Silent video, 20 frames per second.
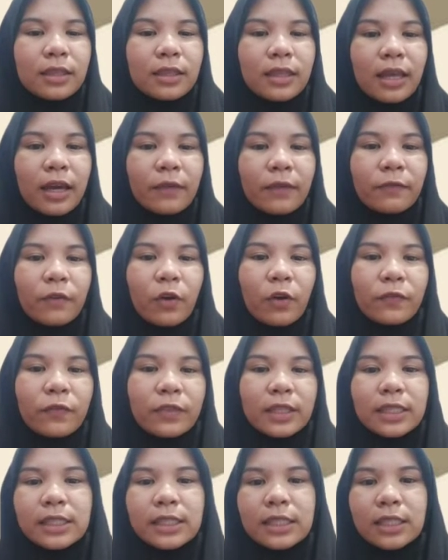type of
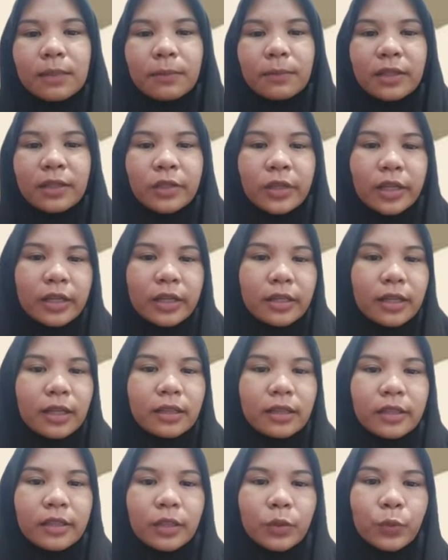teaching material
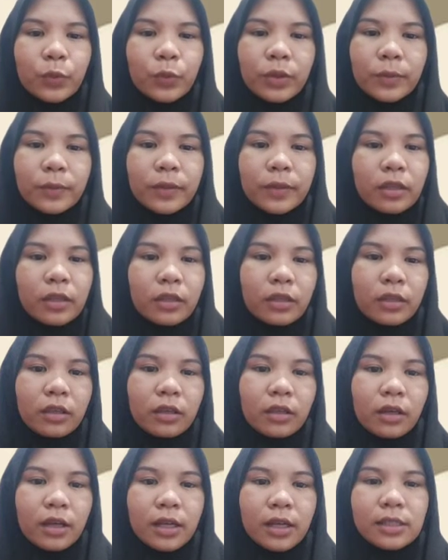that will be
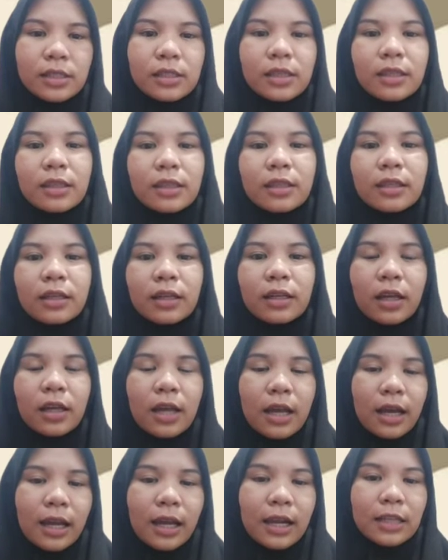used in the
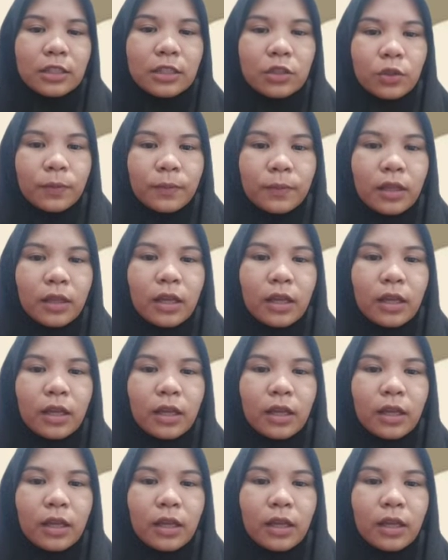classroom.